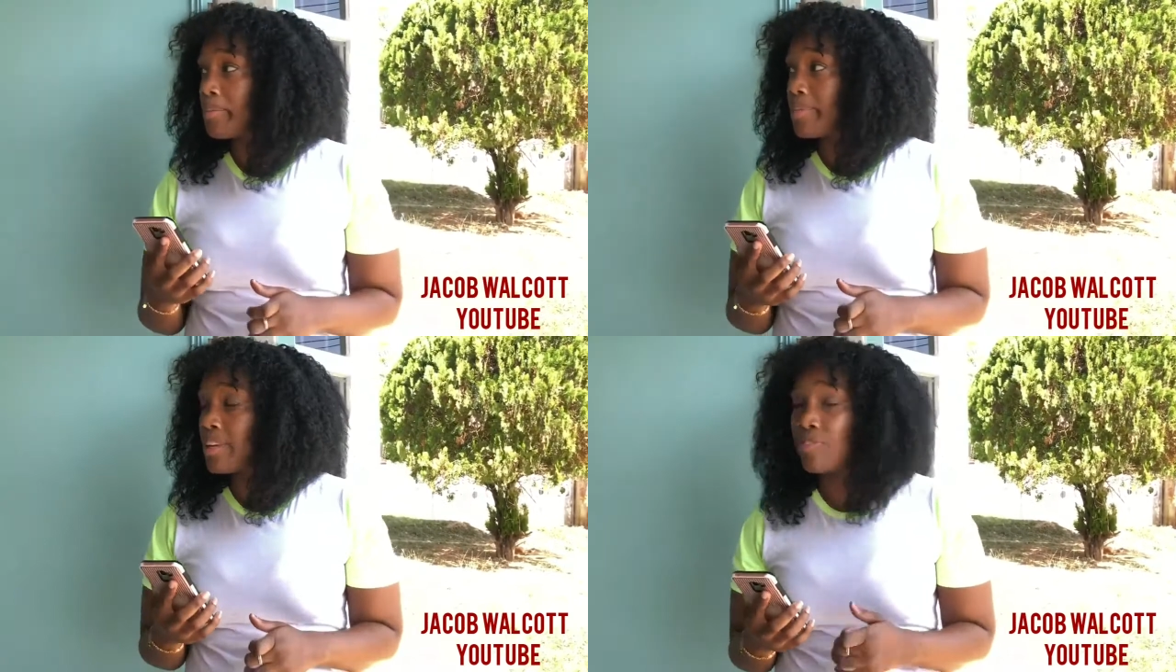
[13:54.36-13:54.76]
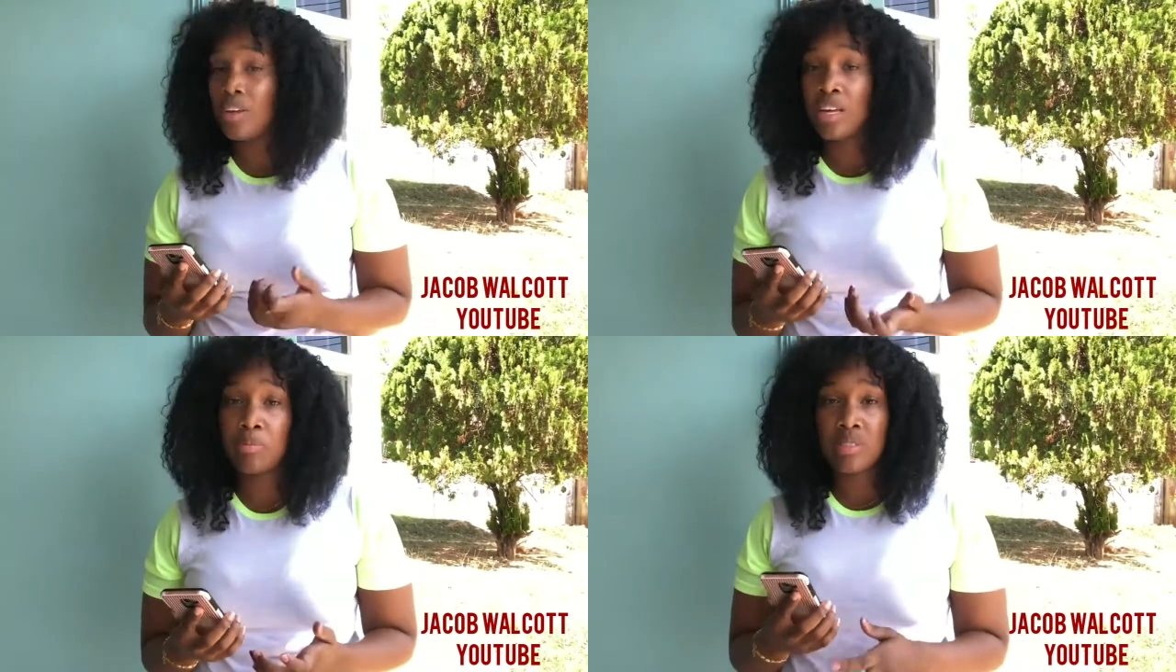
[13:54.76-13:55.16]
if
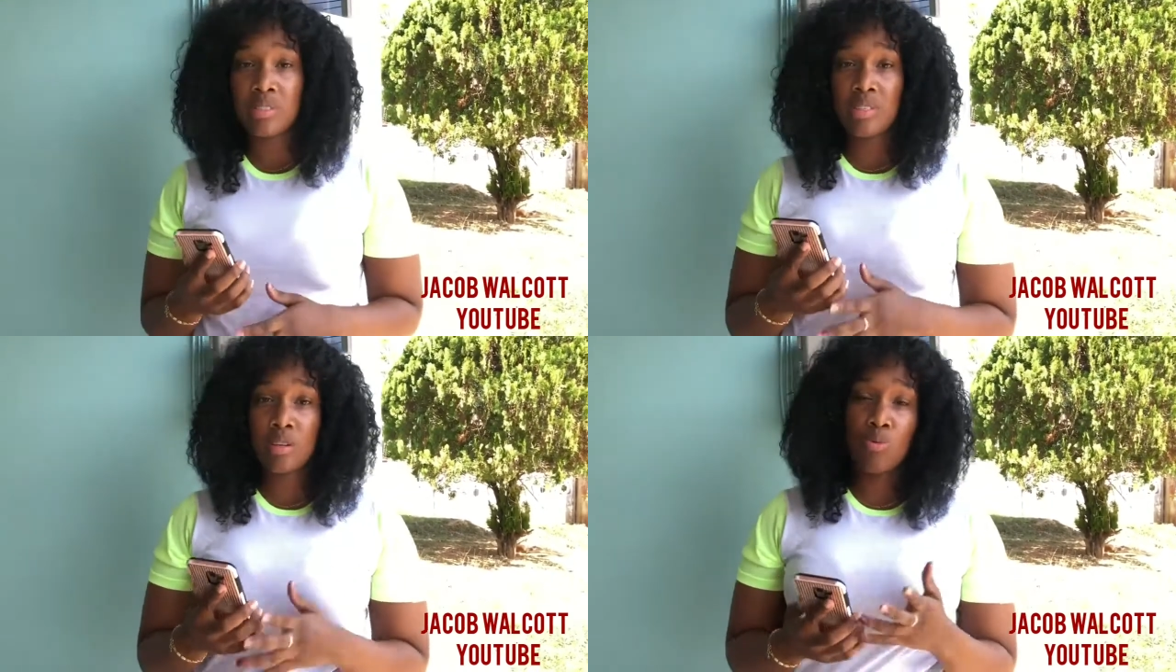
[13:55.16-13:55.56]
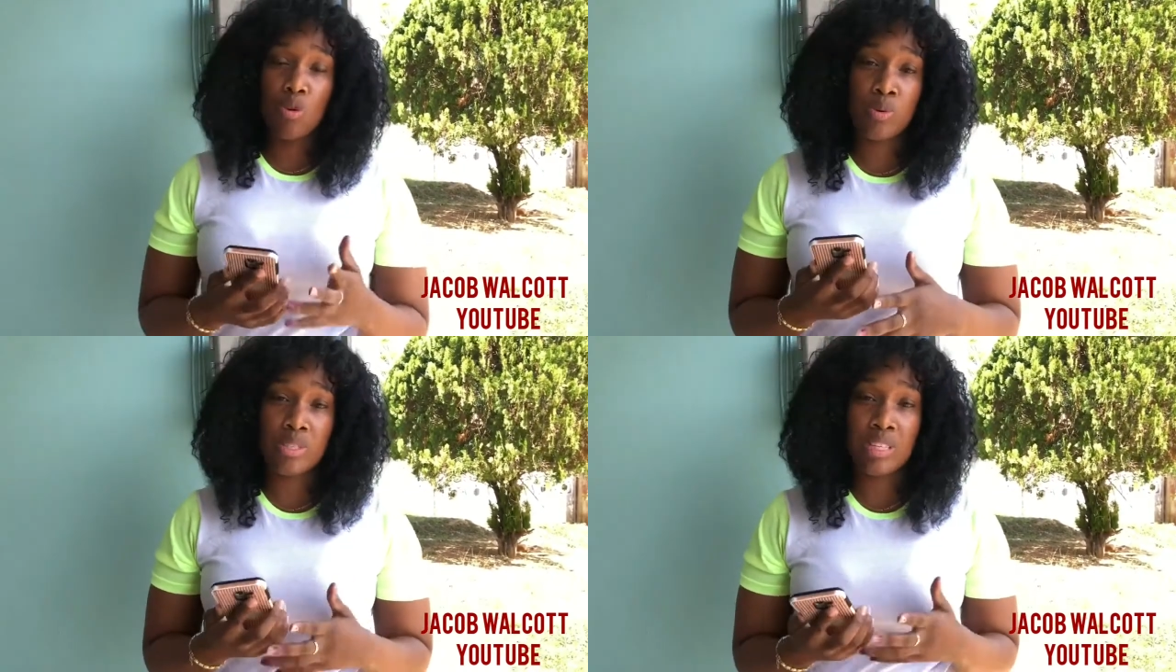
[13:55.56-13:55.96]
you're able to
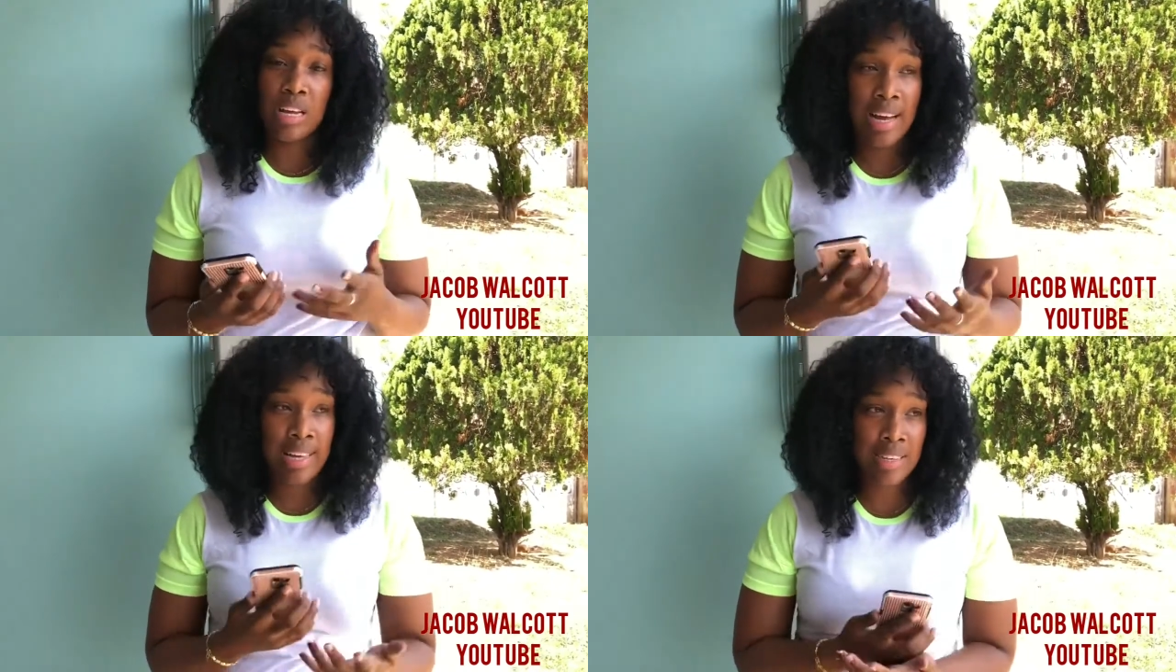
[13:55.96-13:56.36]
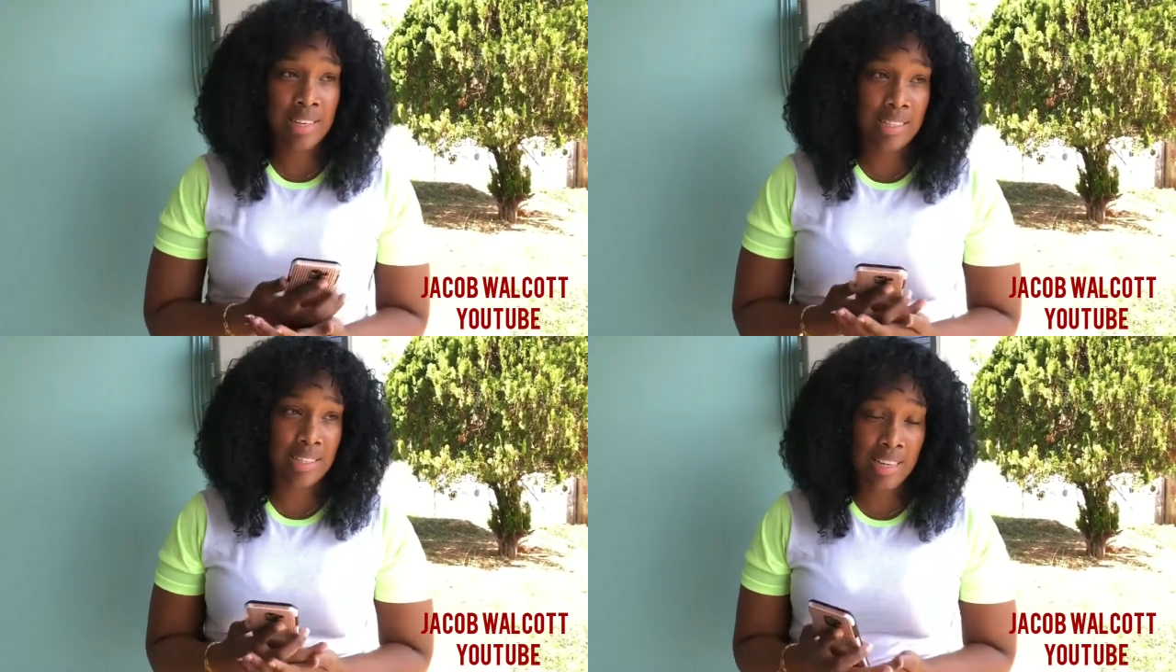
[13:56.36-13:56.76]
work with a hand
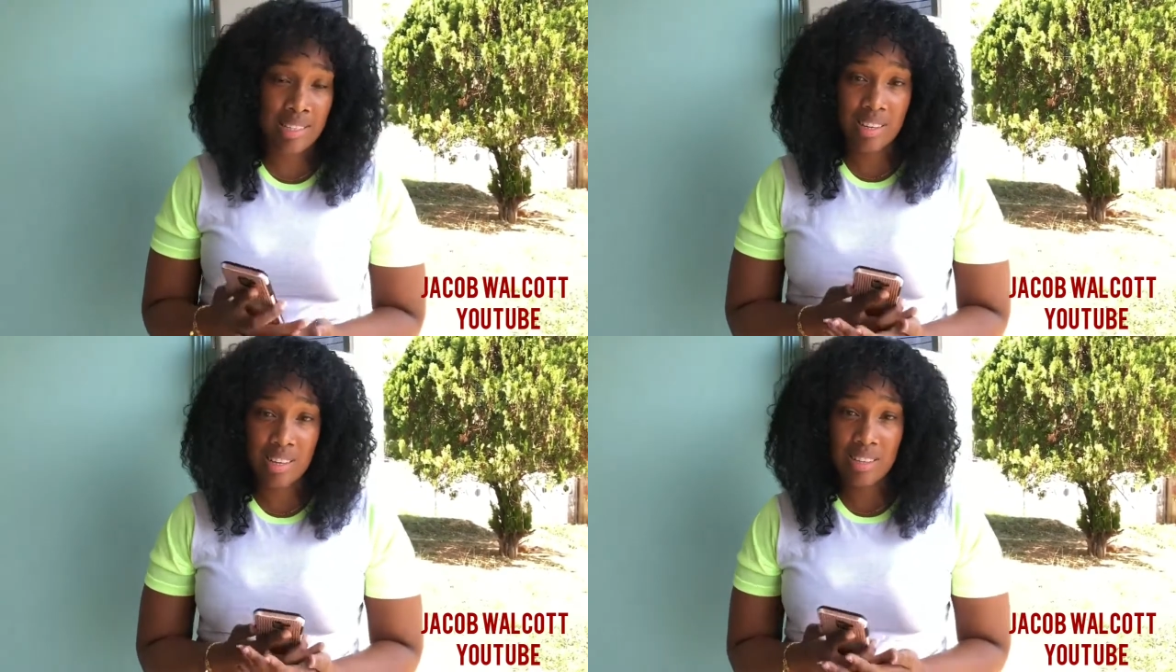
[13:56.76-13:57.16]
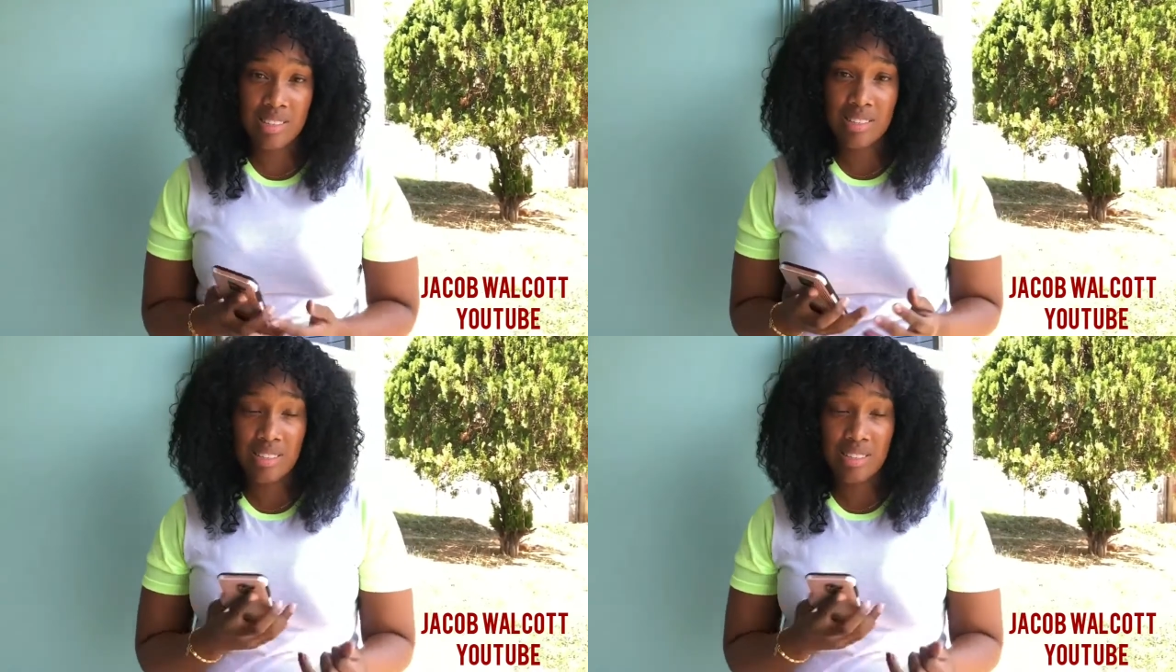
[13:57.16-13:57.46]
sanitizer,